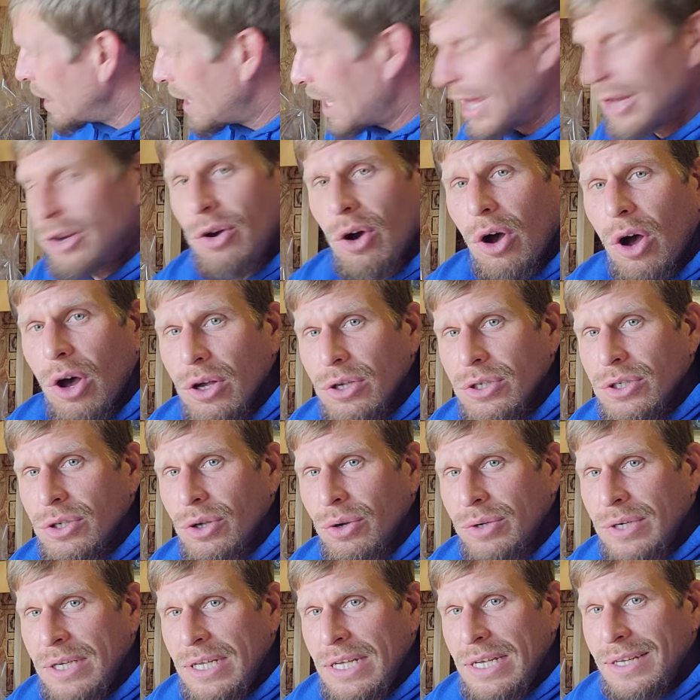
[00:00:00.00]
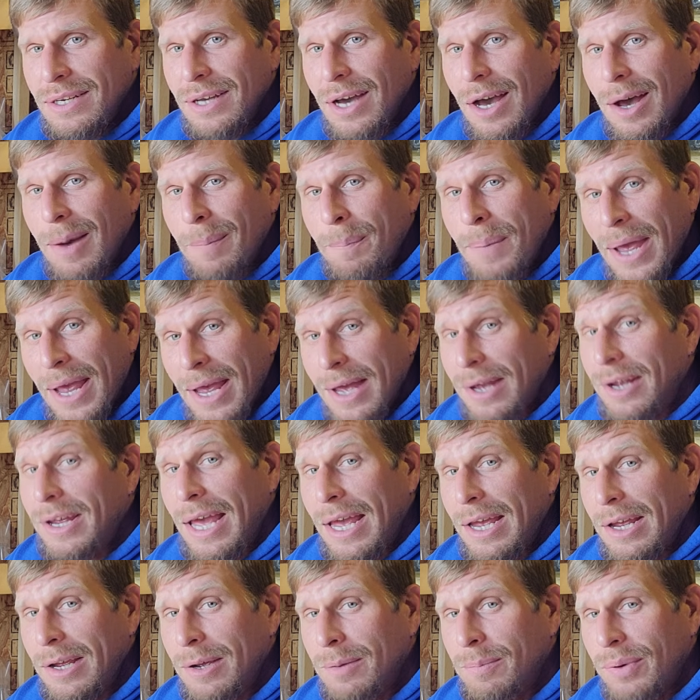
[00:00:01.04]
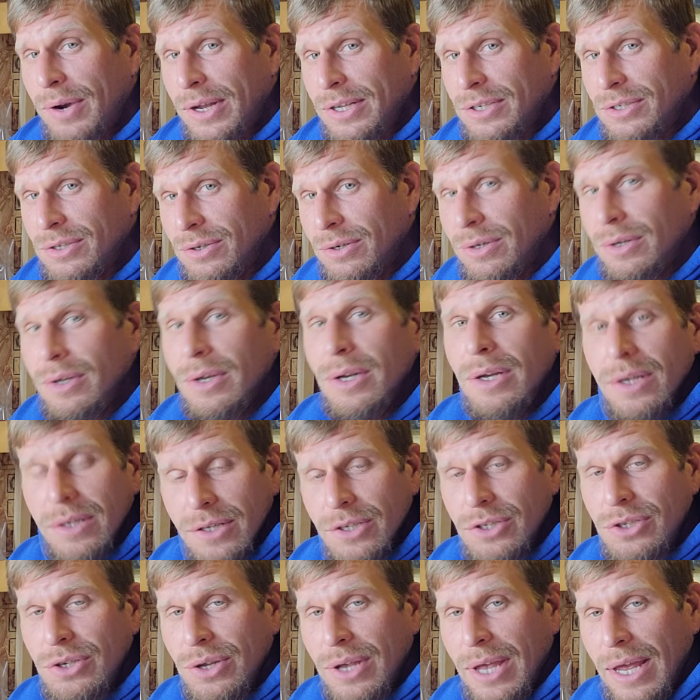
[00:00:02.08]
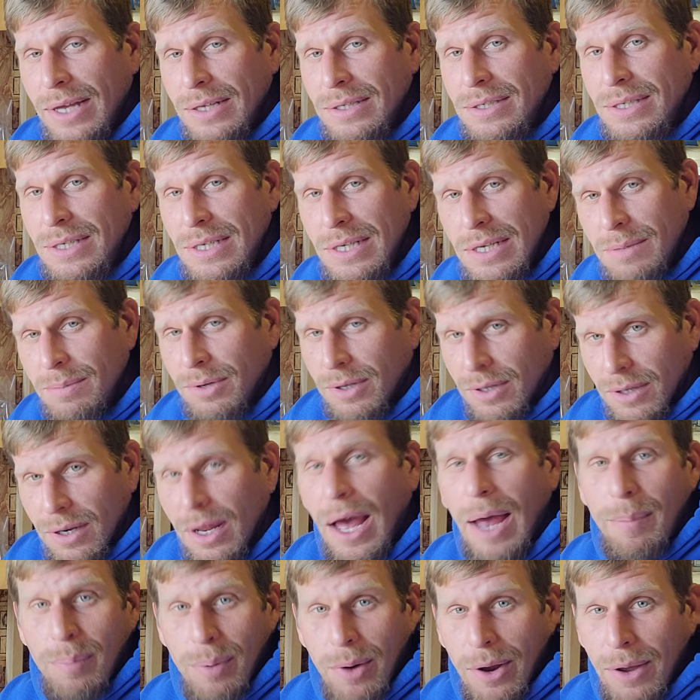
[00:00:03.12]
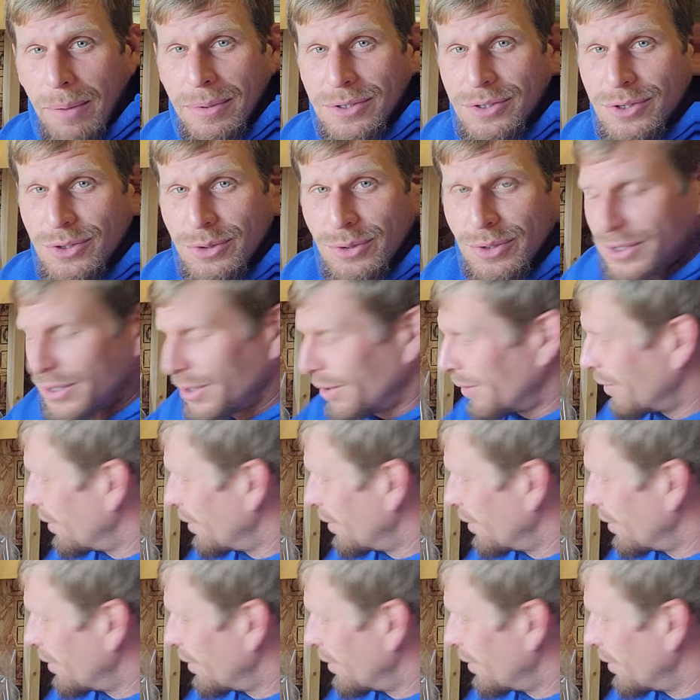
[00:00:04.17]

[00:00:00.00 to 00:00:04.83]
and you'll also need a pancake compressor that you can't see, but I promise you it's over